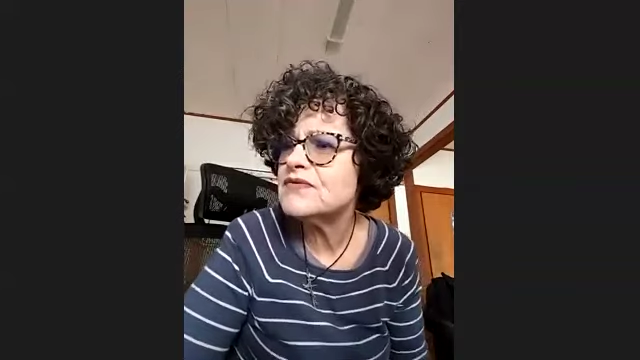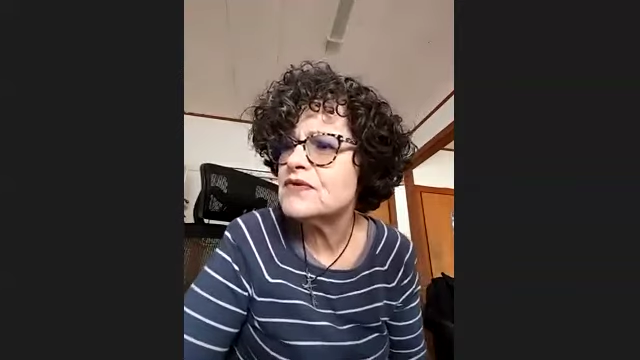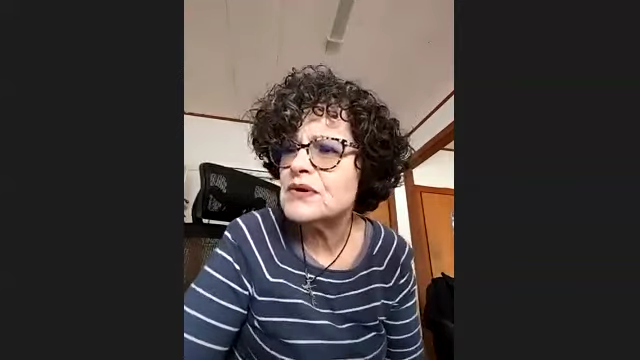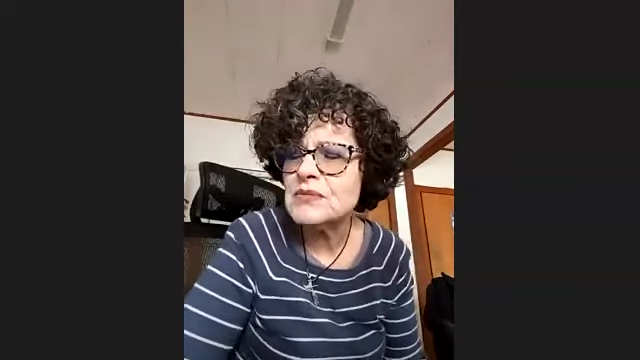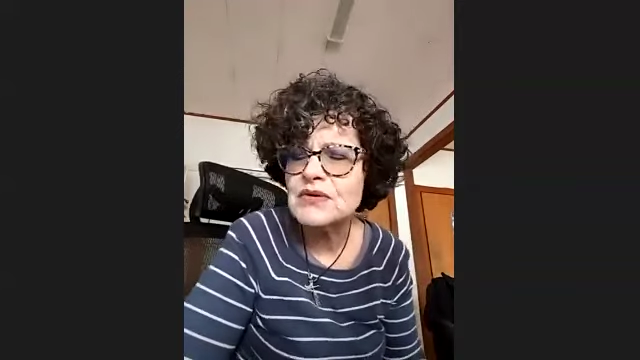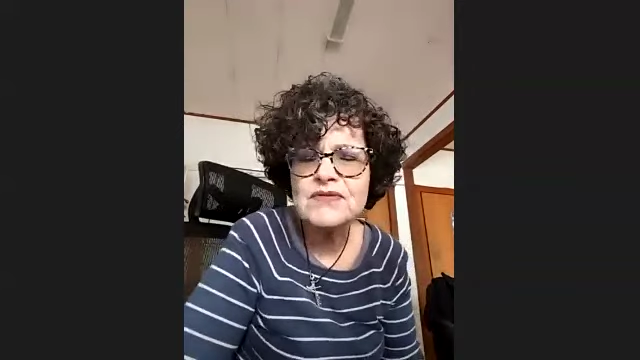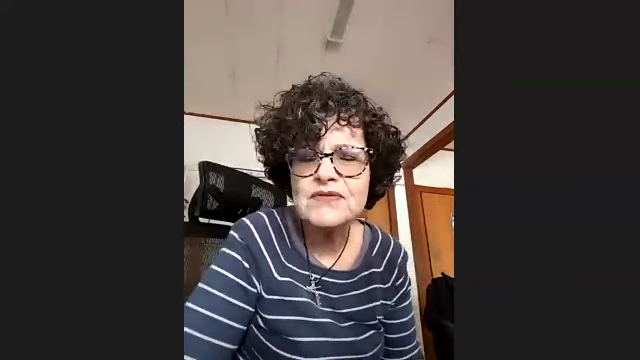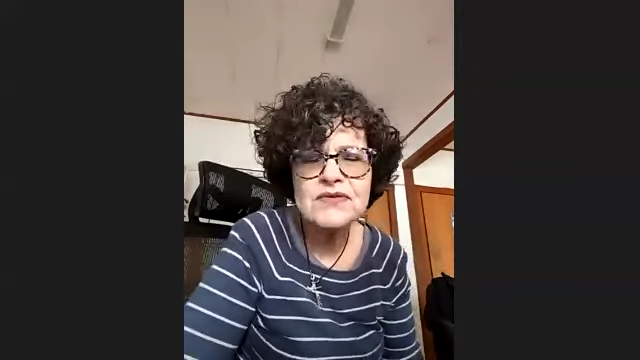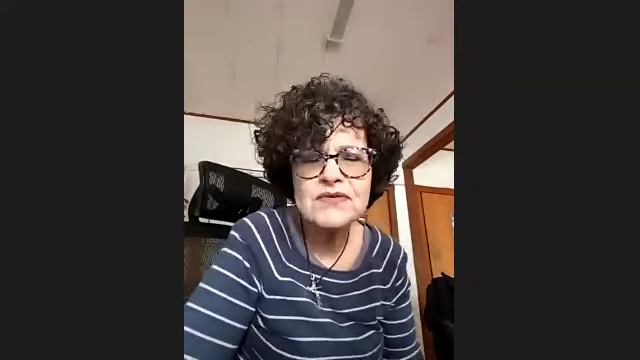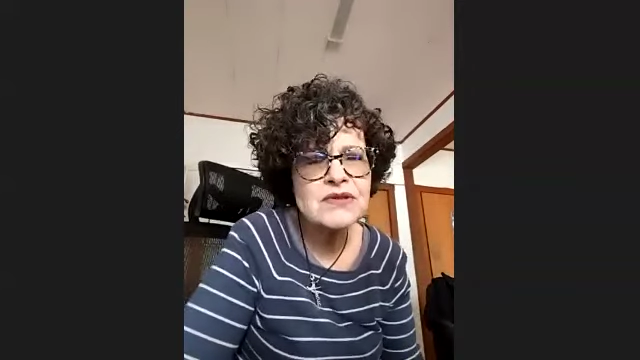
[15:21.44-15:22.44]
phone number
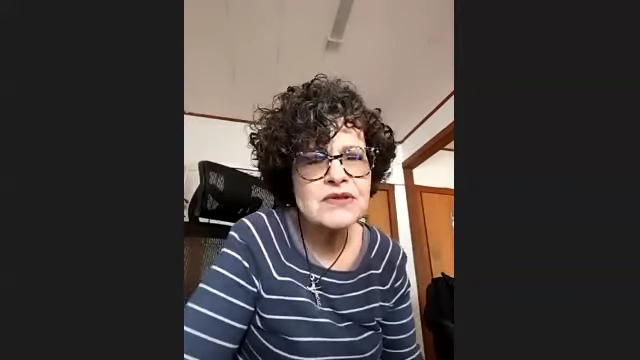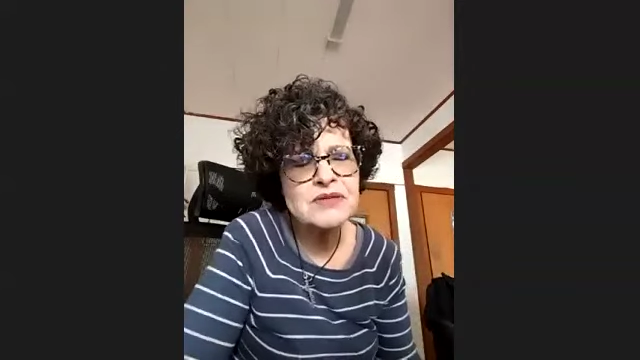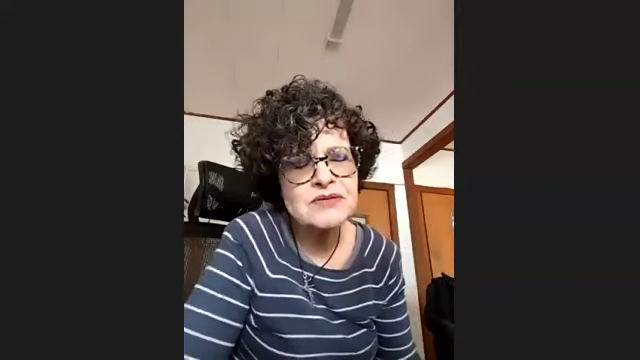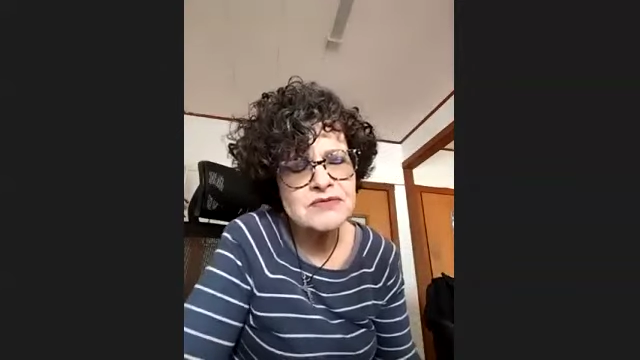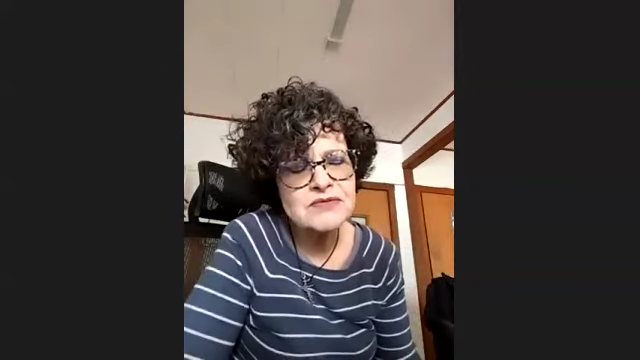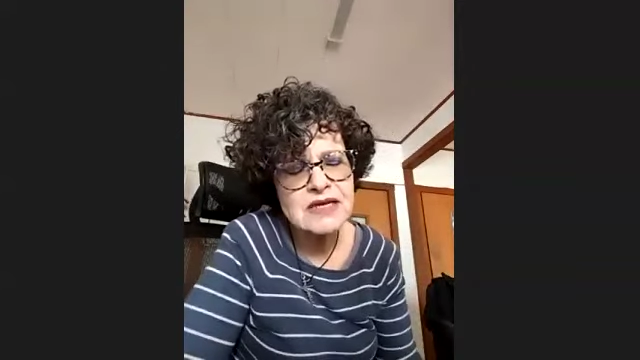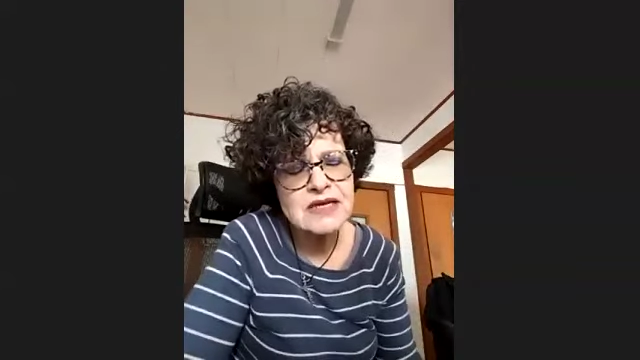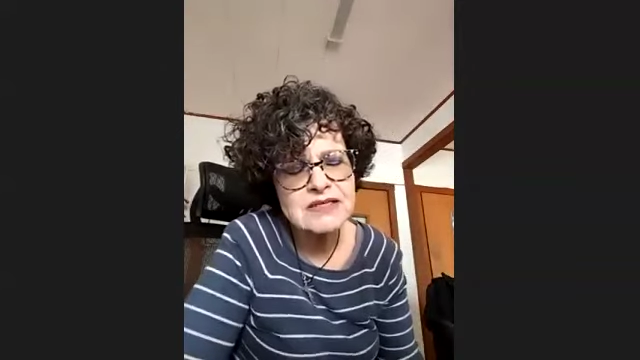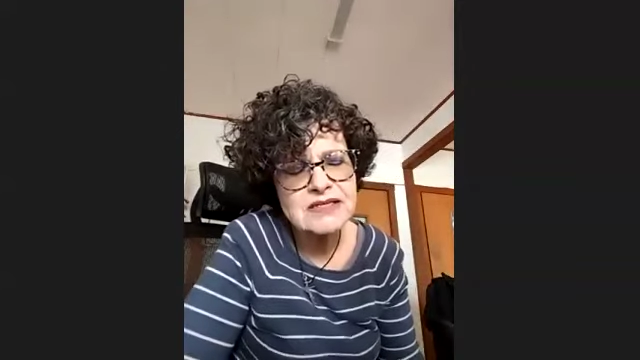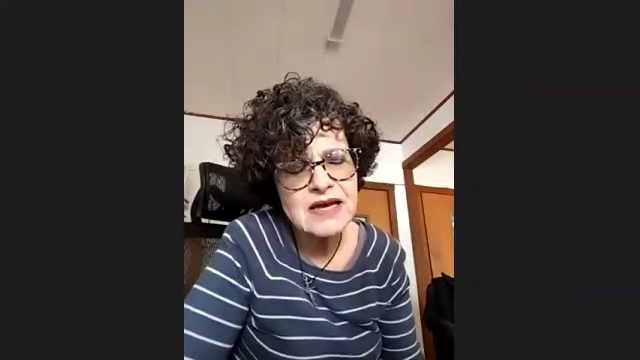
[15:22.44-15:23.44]
for the woman who
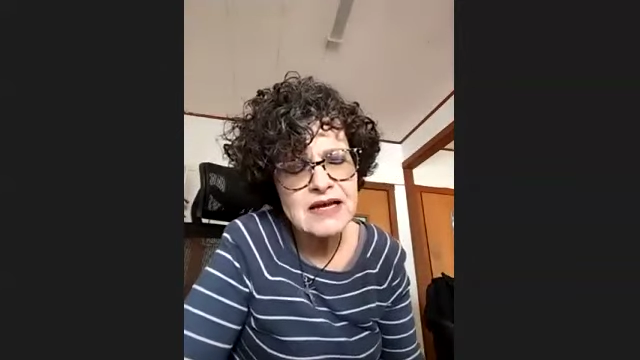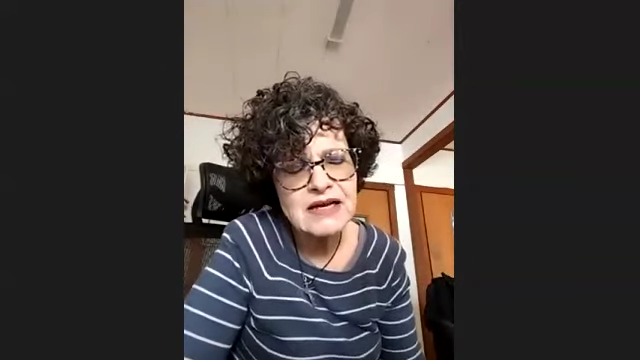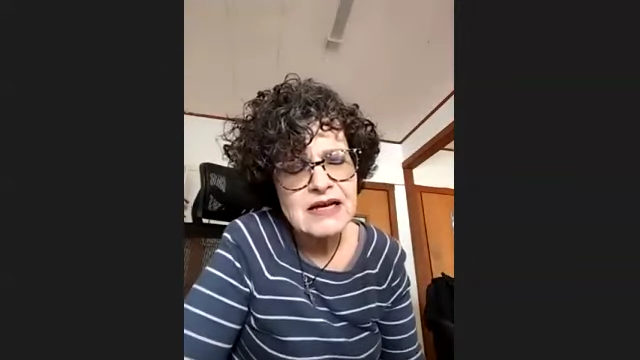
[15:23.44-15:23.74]
does that.